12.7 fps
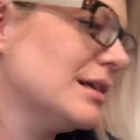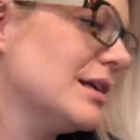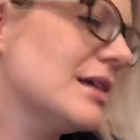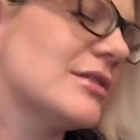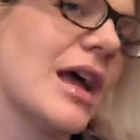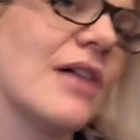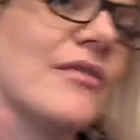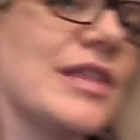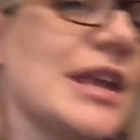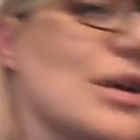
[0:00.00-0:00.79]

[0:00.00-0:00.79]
So have a think,